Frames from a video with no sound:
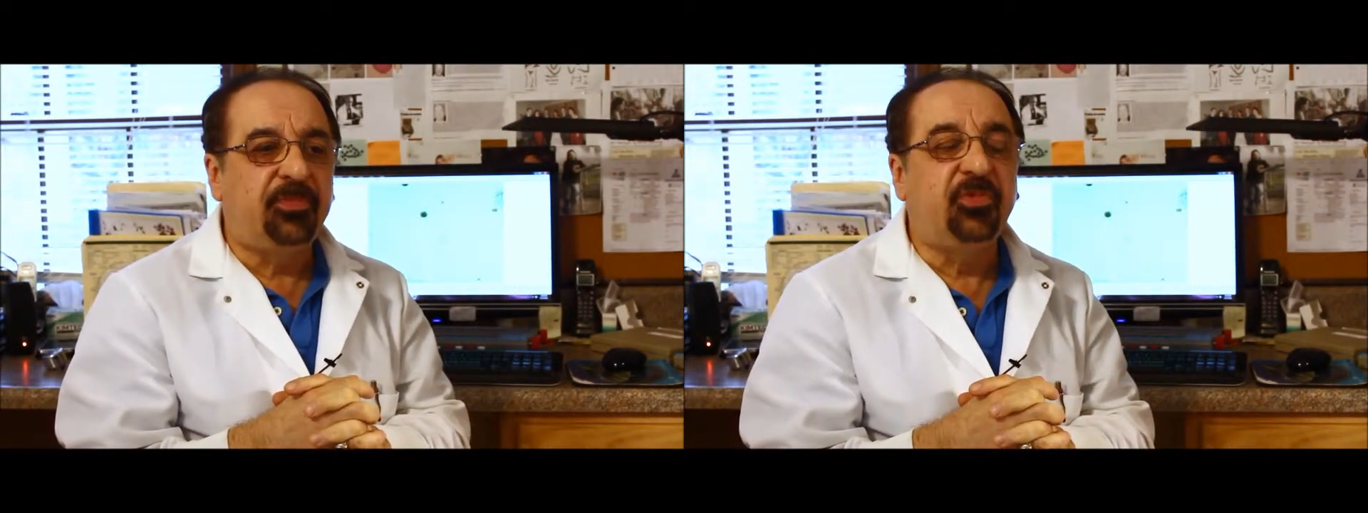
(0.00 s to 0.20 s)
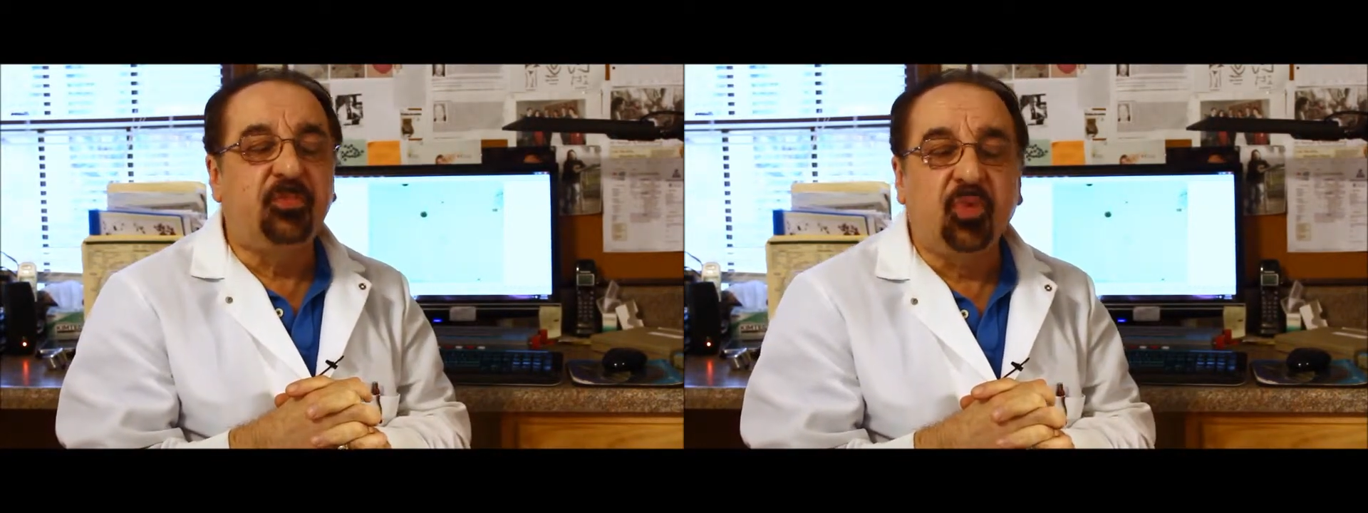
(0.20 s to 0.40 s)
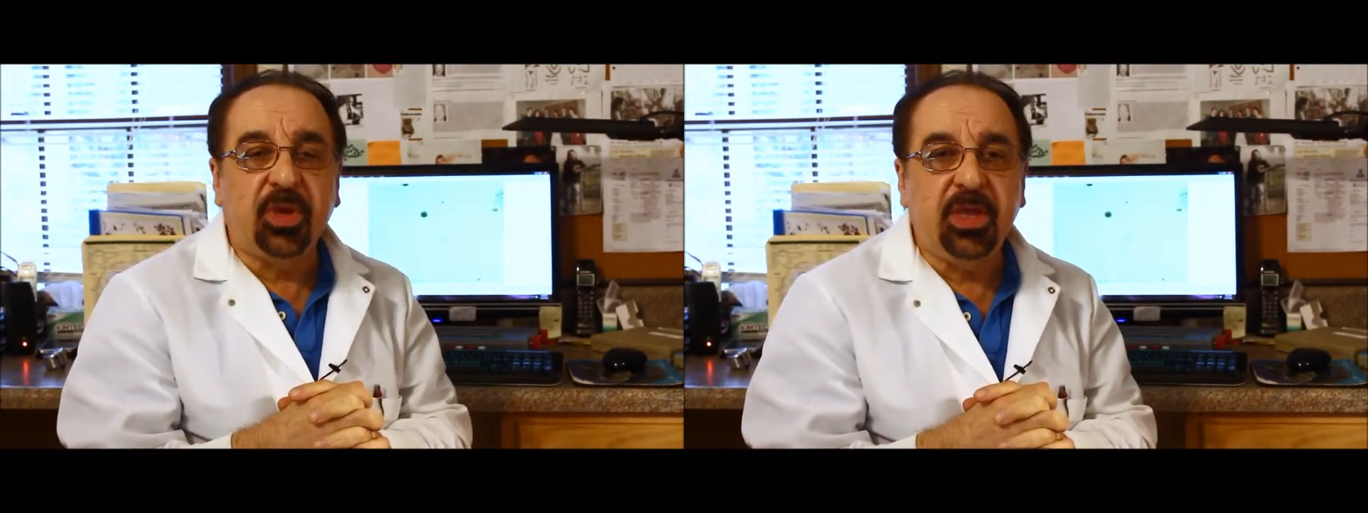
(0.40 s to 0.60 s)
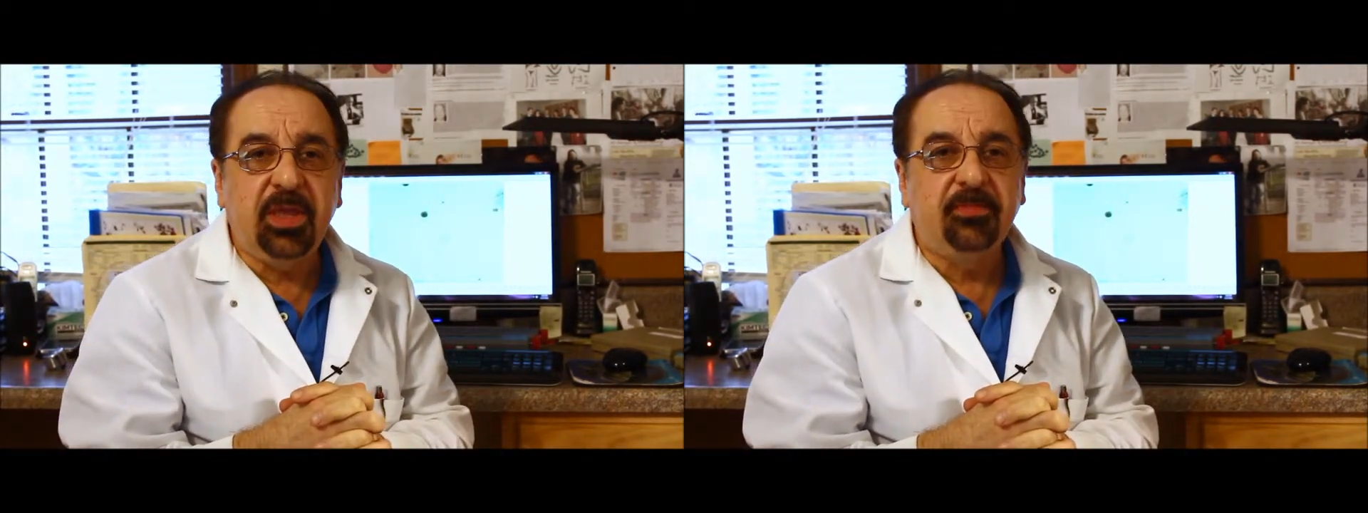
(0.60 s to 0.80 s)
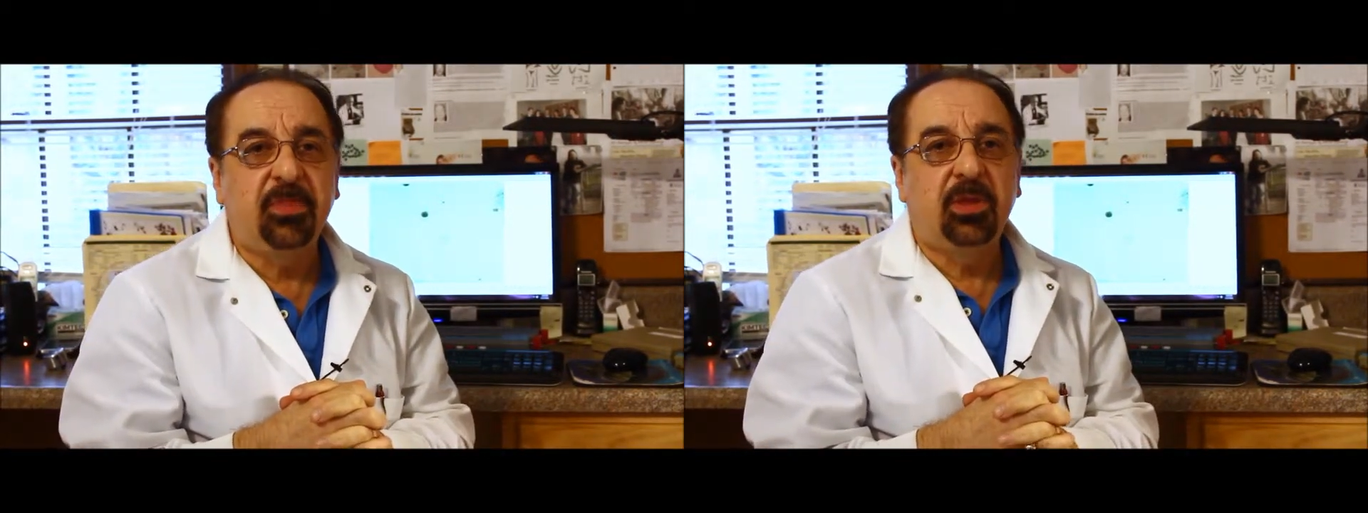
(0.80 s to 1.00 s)

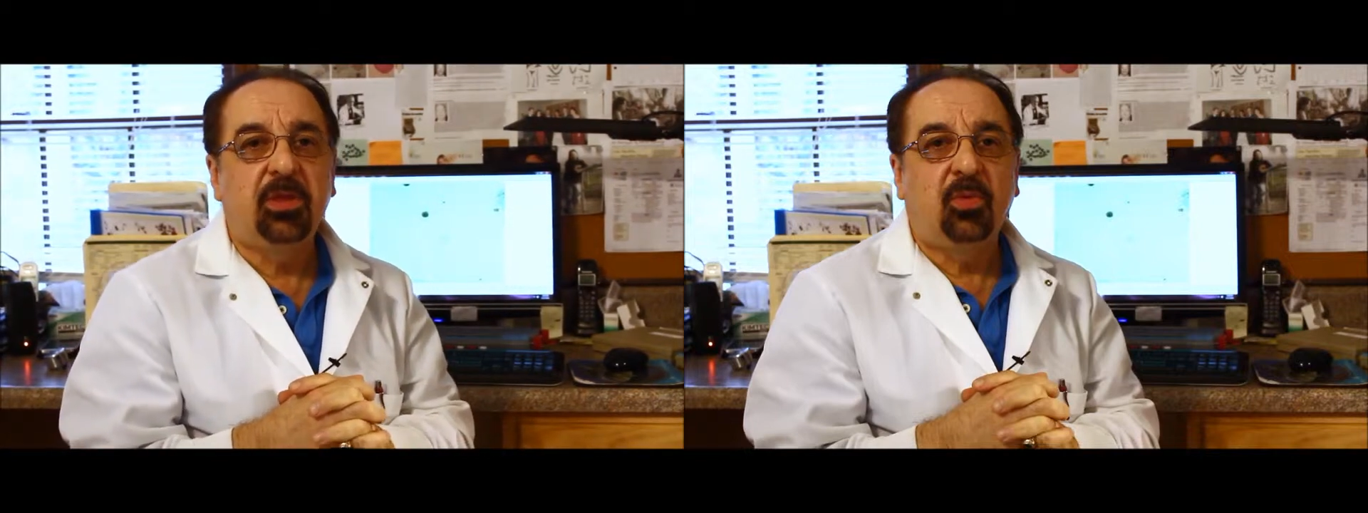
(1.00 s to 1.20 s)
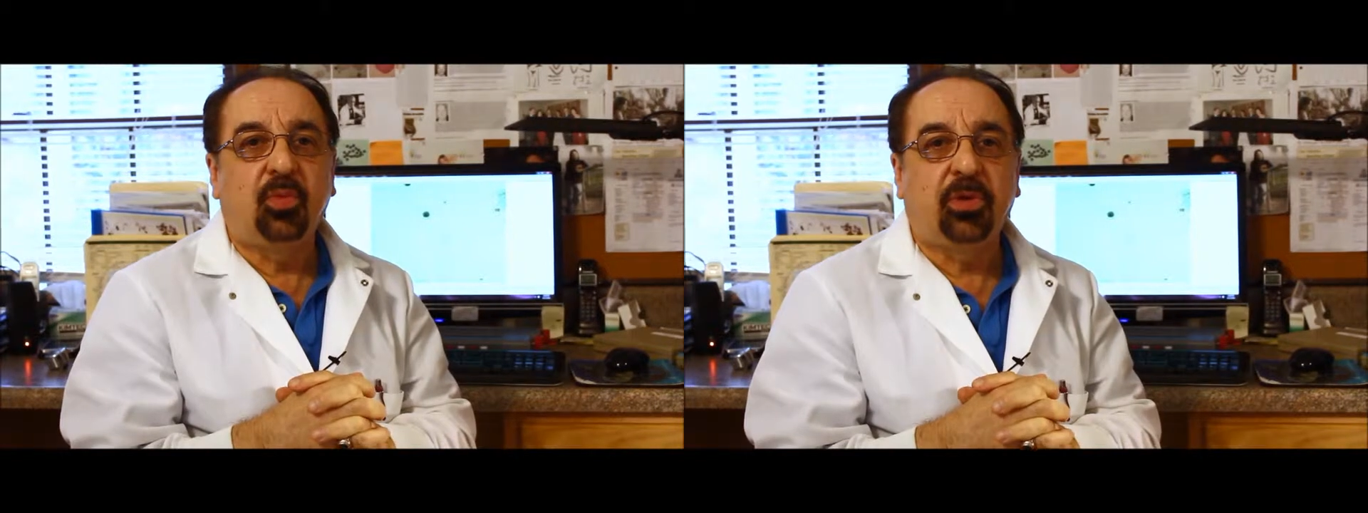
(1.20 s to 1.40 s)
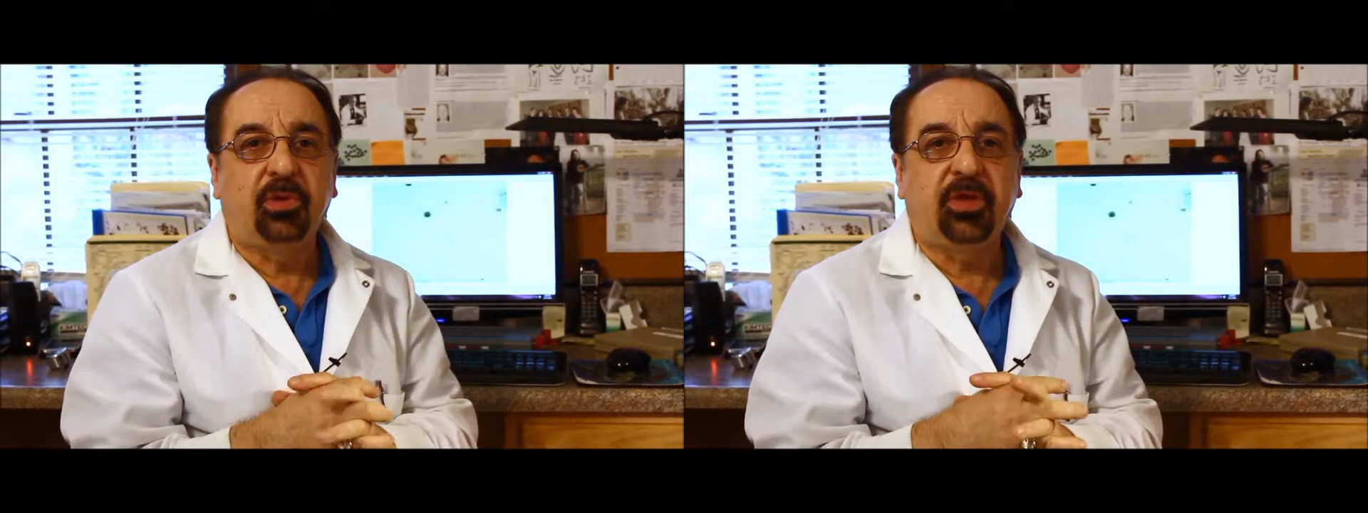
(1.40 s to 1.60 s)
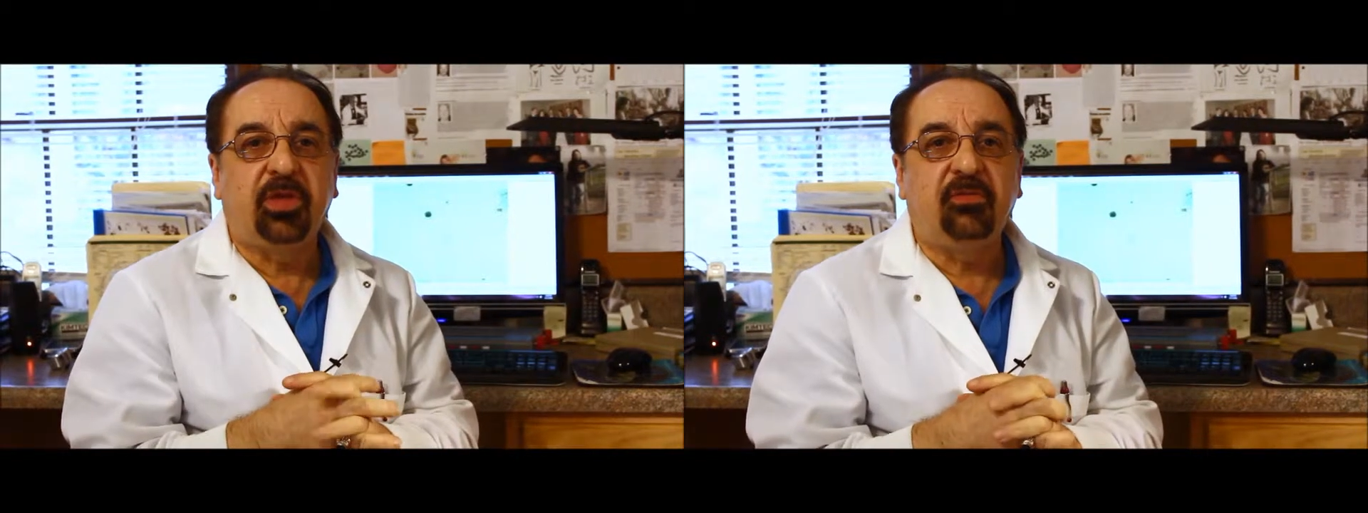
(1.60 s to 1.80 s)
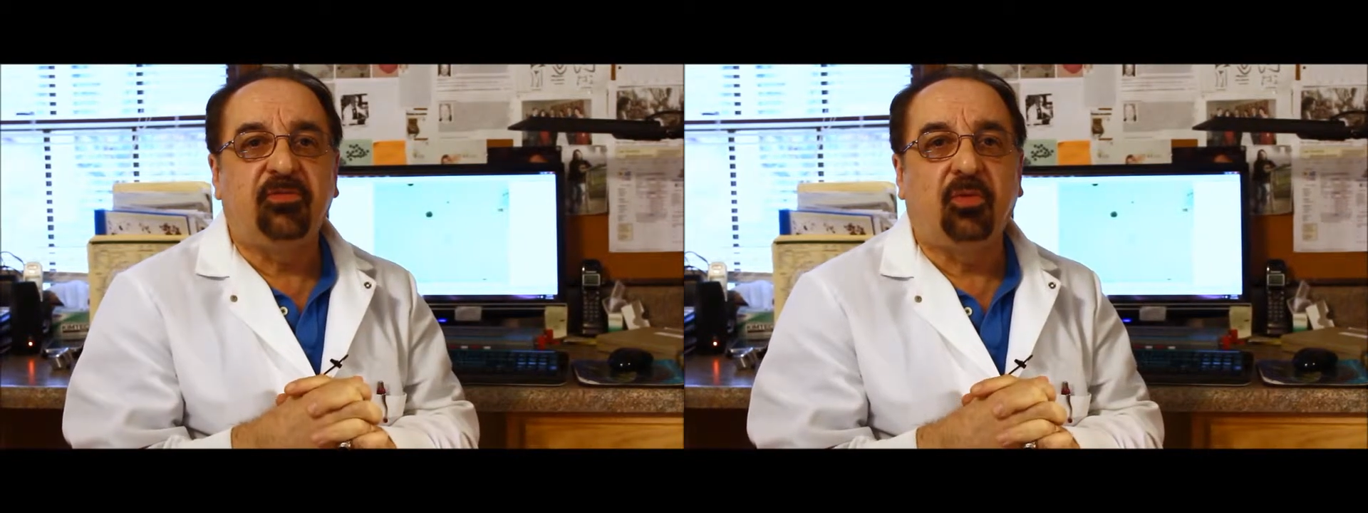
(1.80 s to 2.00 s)
debris. We're
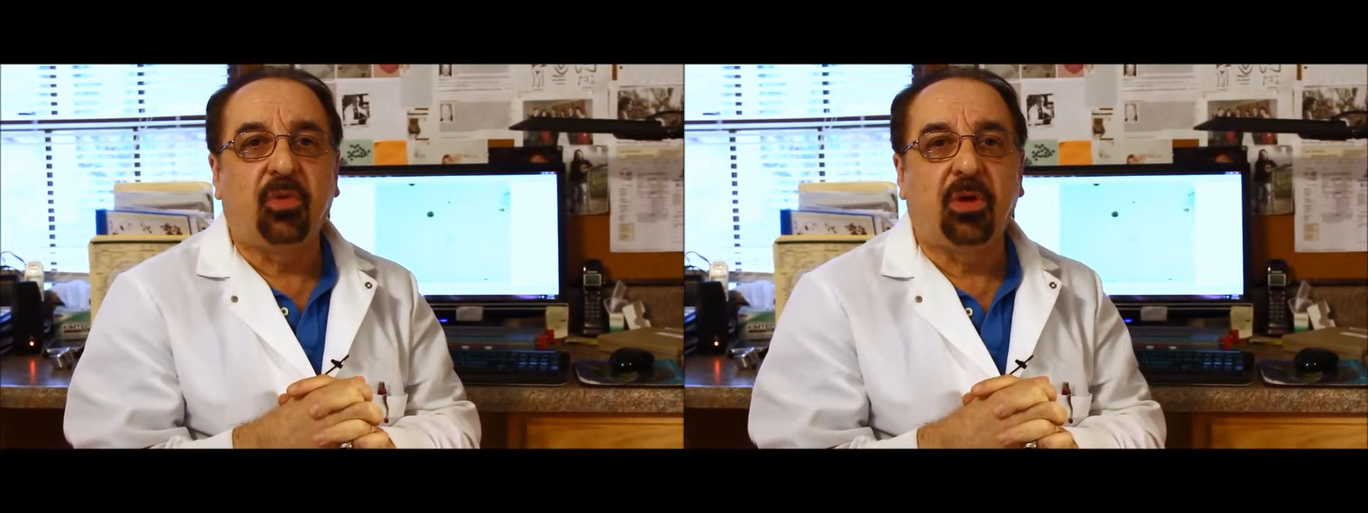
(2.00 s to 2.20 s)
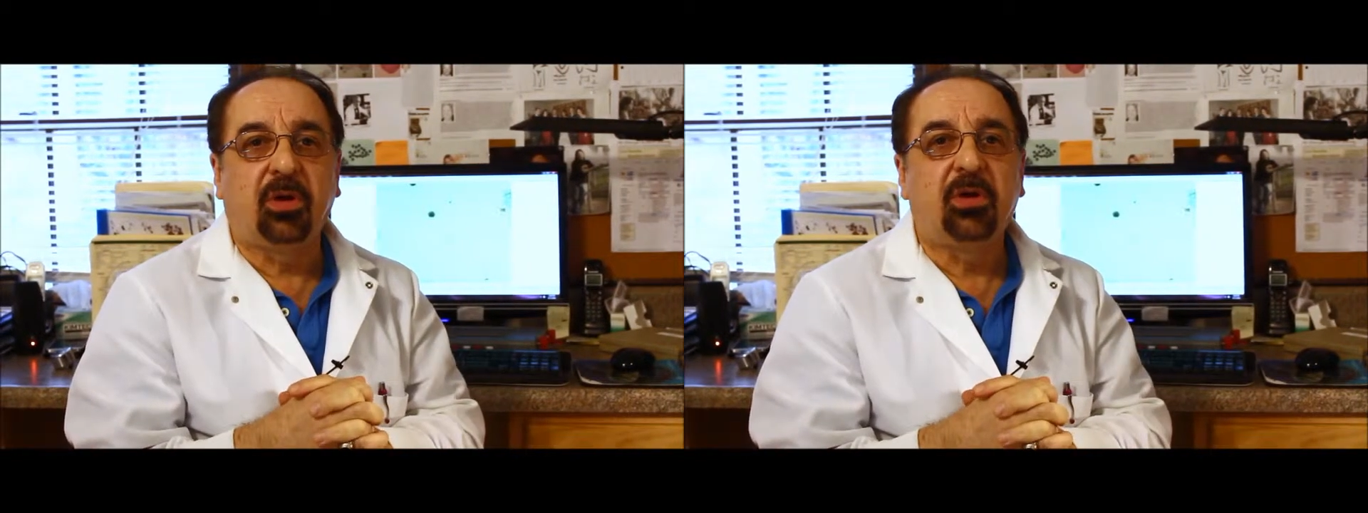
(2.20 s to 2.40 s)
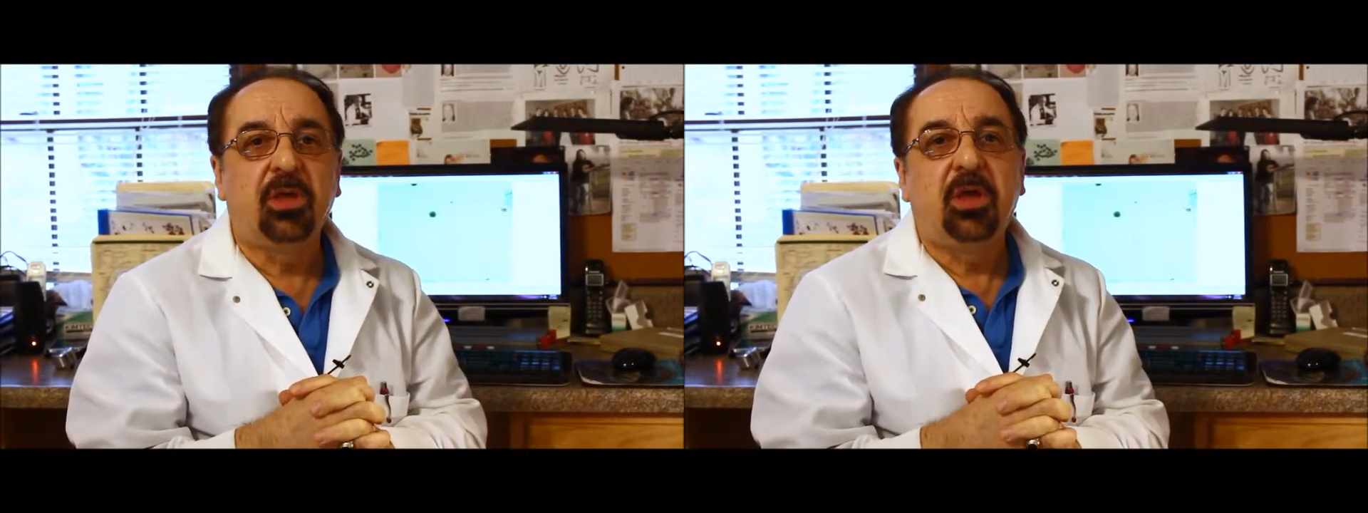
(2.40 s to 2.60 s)
looking for